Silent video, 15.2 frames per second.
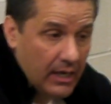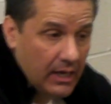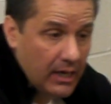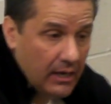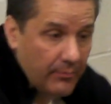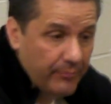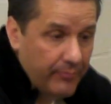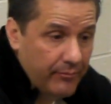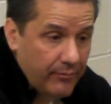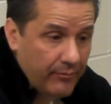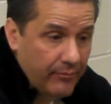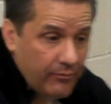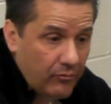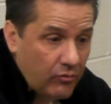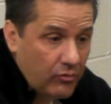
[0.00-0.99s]
Um,
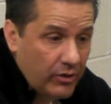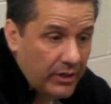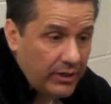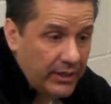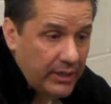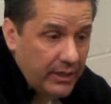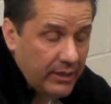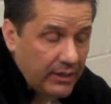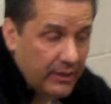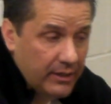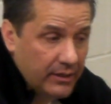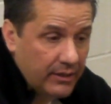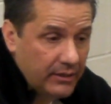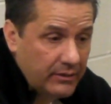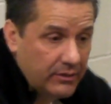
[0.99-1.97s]
really,
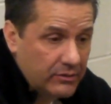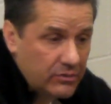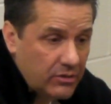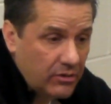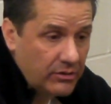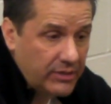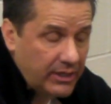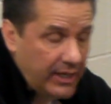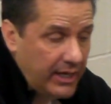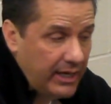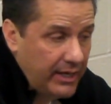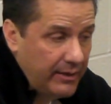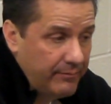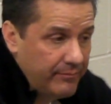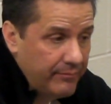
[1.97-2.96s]
to start the
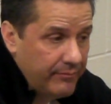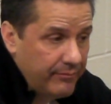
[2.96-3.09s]
game,